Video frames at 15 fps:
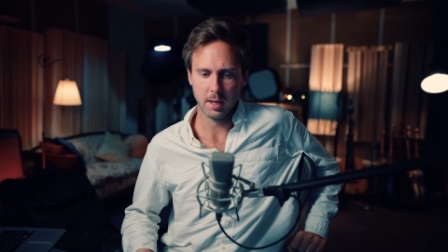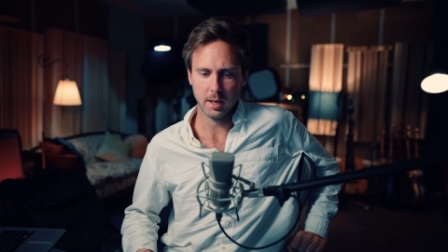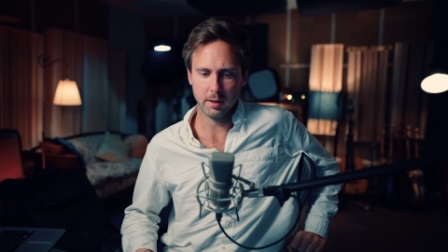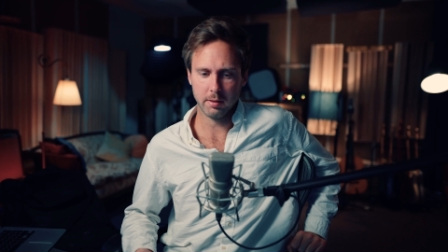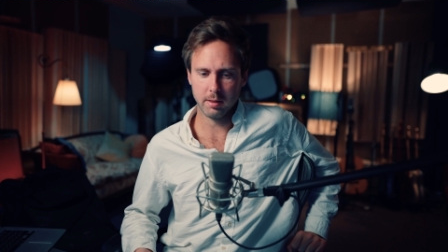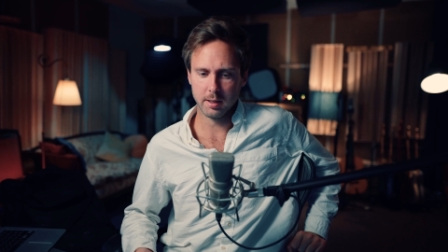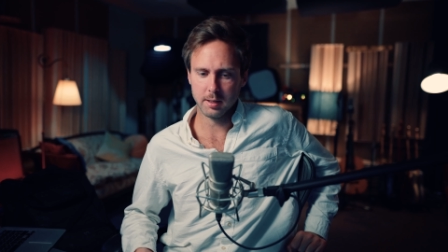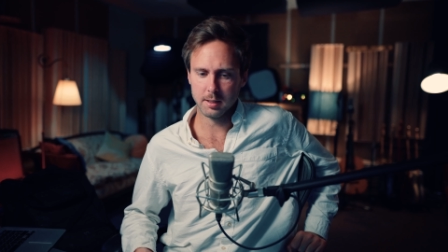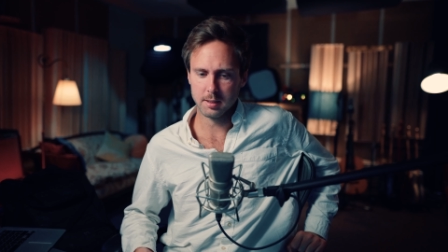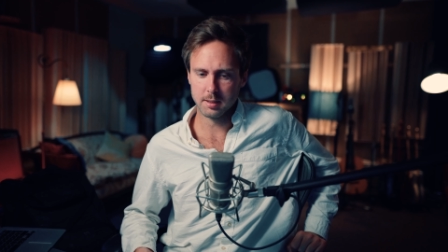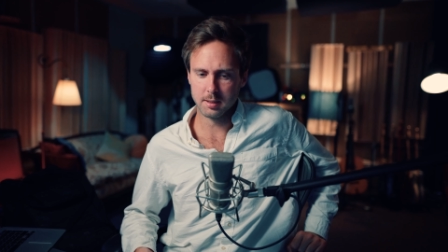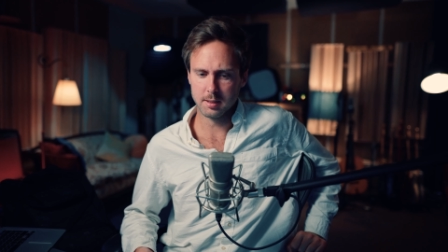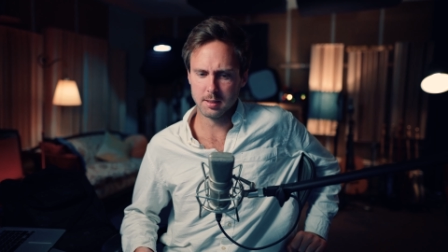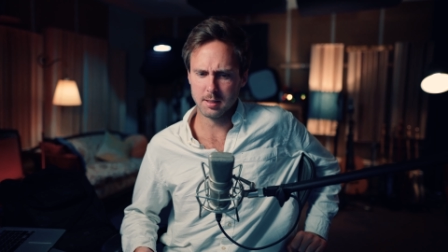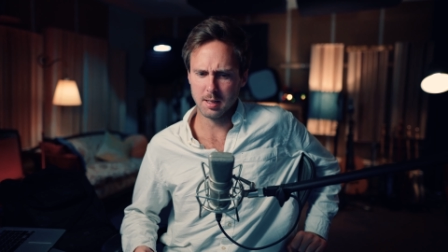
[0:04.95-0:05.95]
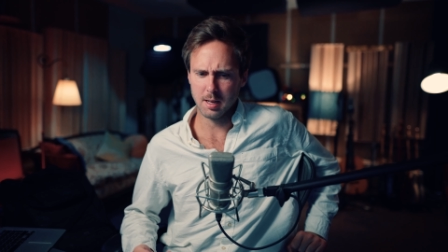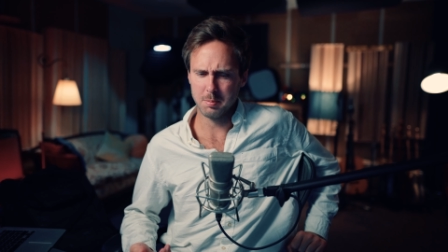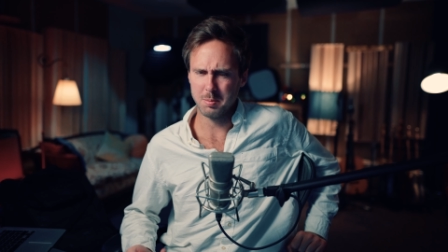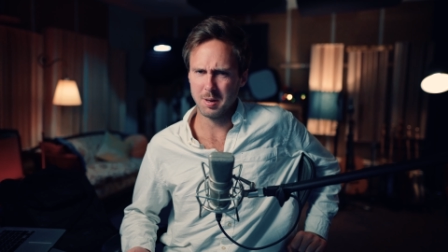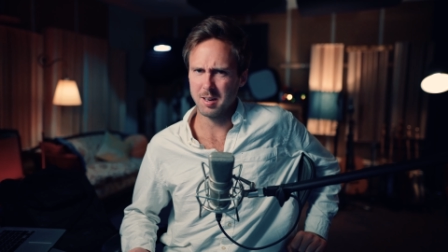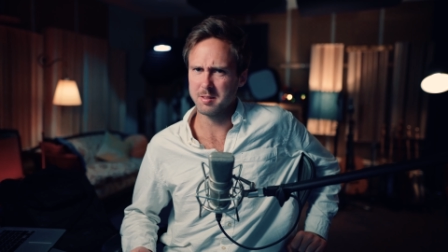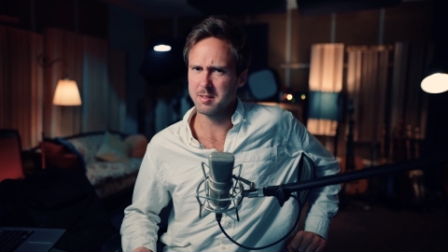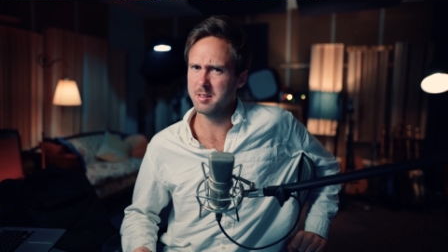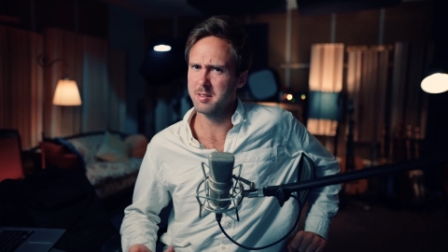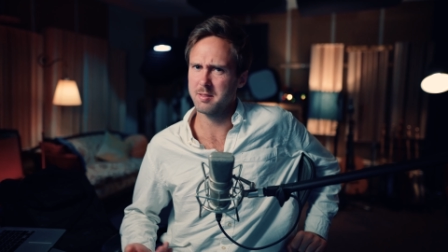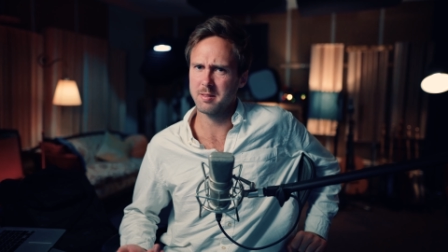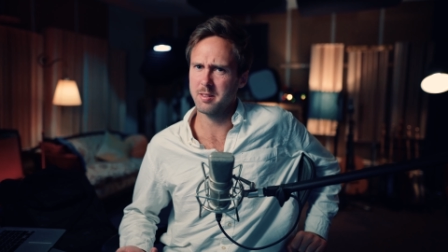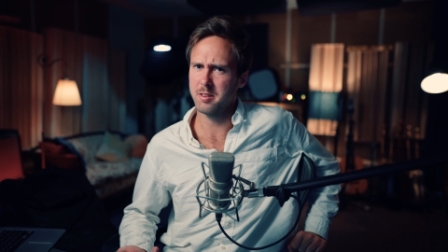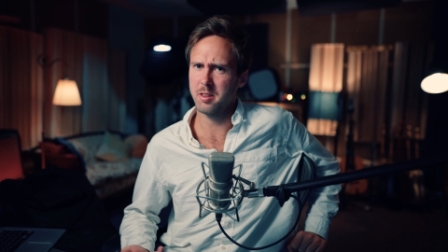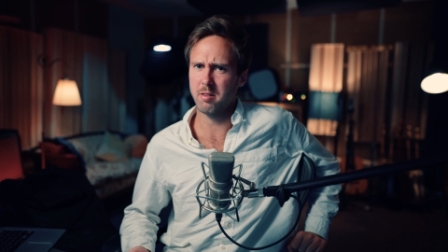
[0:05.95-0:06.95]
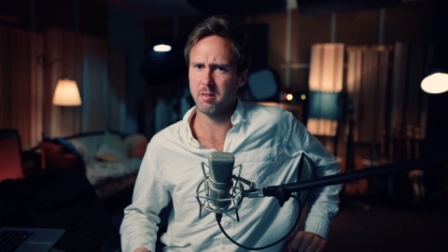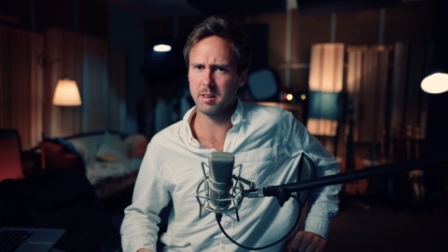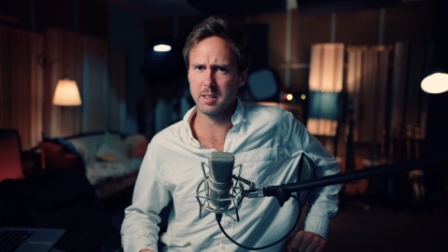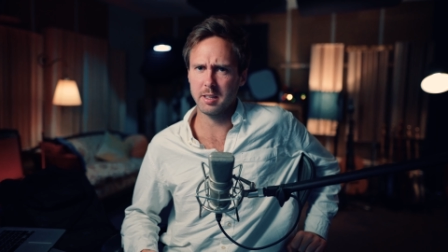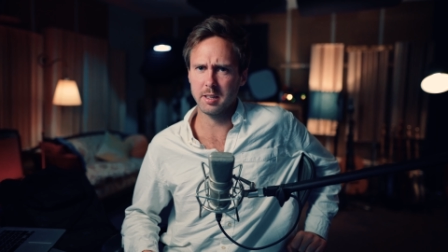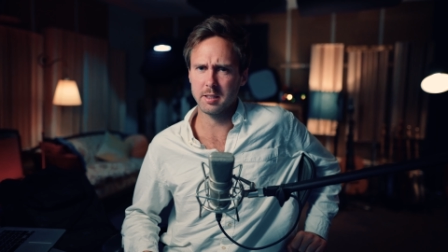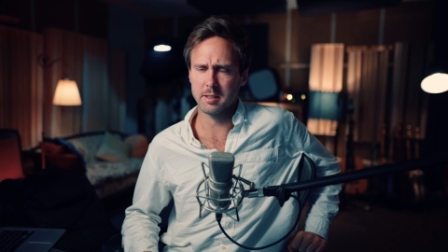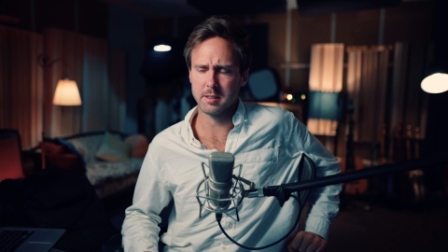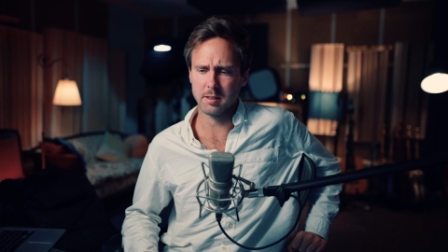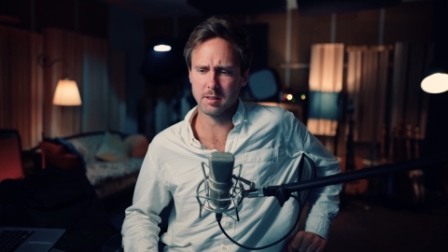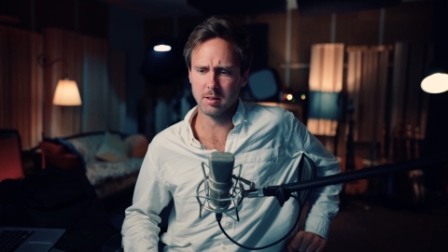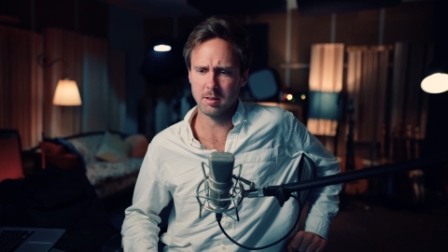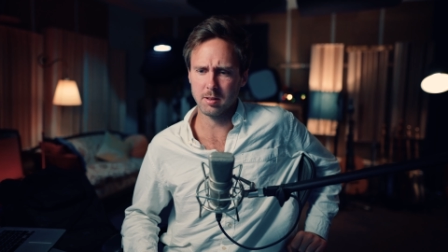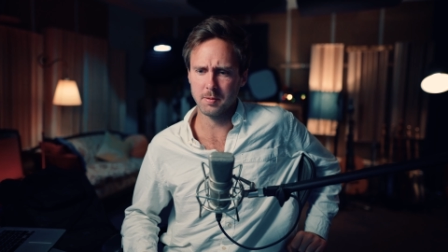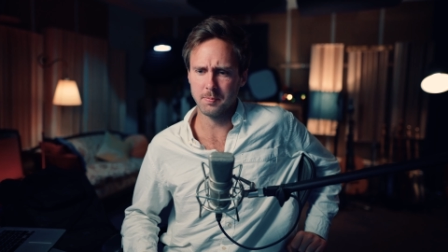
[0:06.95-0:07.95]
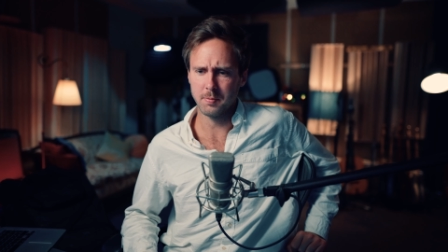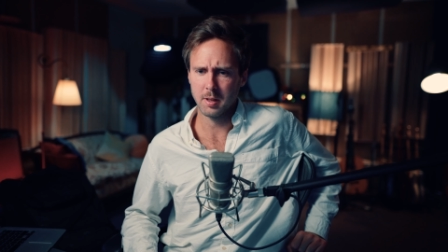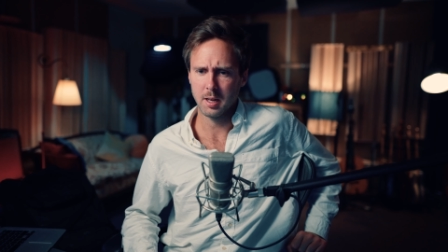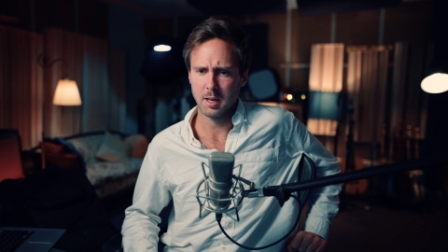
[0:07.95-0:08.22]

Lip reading: I think it's about 3 years ago.